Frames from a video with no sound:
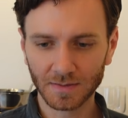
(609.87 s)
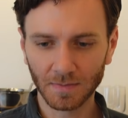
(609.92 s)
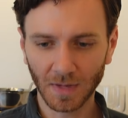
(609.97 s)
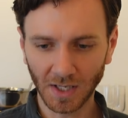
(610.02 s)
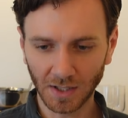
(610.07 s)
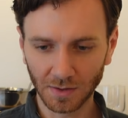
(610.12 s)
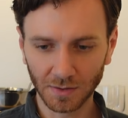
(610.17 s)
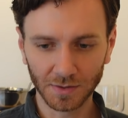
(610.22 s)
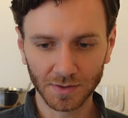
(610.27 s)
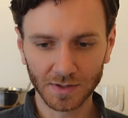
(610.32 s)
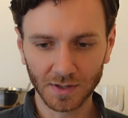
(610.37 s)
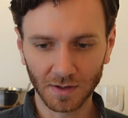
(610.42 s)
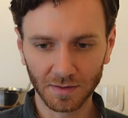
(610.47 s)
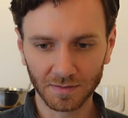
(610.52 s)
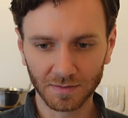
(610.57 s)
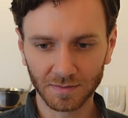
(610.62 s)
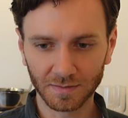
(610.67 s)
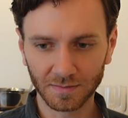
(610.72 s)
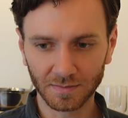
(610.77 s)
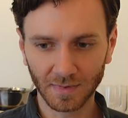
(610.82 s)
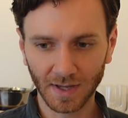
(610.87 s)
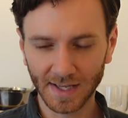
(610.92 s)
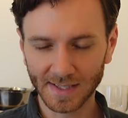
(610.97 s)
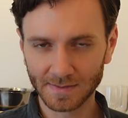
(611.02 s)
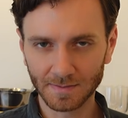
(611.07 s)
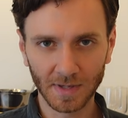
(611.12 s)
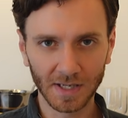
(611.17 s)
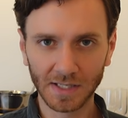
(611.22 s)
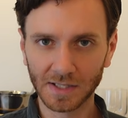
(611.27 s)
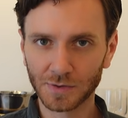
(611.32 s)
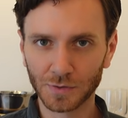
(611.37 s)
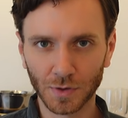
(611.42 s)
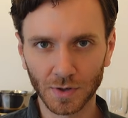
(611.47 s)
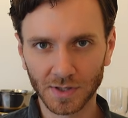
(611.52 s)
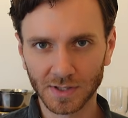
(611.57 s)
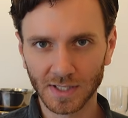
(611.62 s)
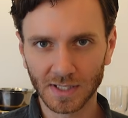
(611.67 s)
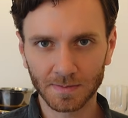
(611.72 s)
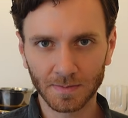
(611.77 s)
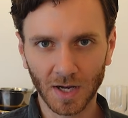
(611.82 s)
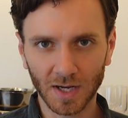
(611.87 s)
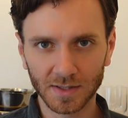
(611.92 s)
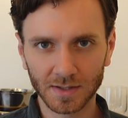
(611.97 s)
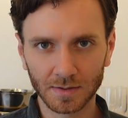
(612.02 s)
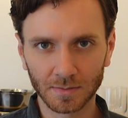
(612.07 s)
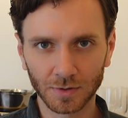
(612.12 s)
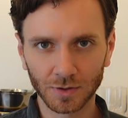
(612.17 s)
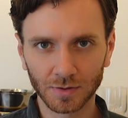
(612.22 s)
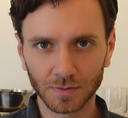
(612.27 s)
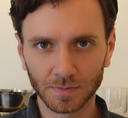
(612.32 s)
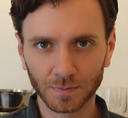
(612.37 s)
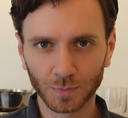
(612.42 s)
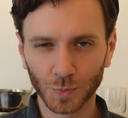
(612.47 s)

make use of as many drawers as possible,